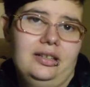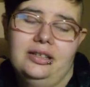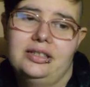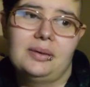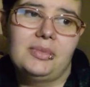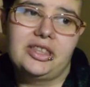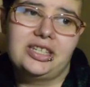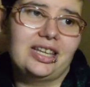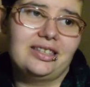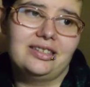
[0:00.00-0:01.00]
some other
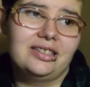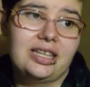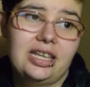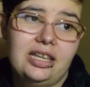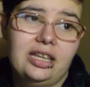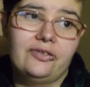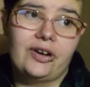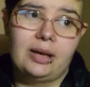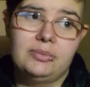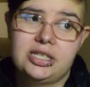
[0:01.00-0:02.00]
test to see if
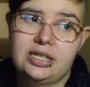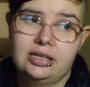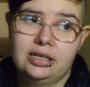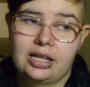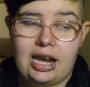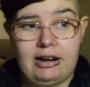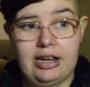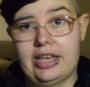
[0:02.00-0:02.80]
I'm still carrying the